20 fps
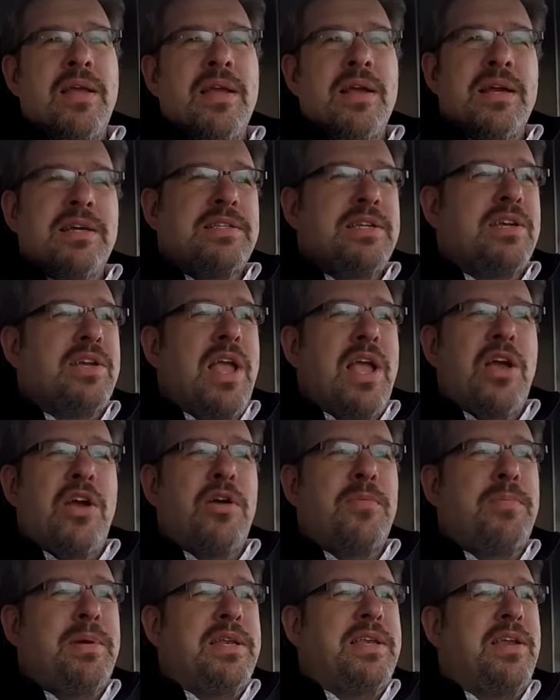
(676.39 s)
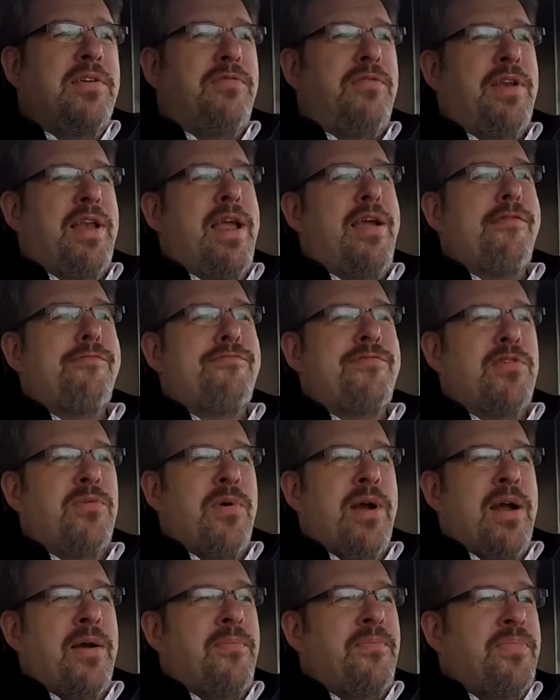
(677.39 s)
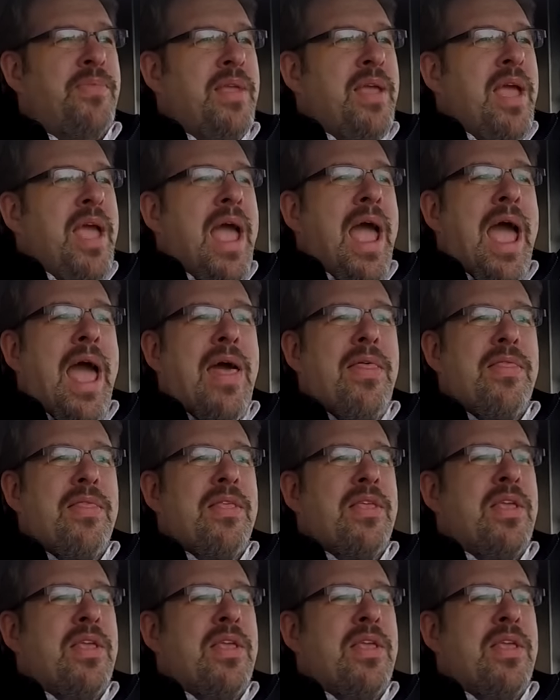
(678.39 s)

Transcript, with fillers: because it could be different everywhere. And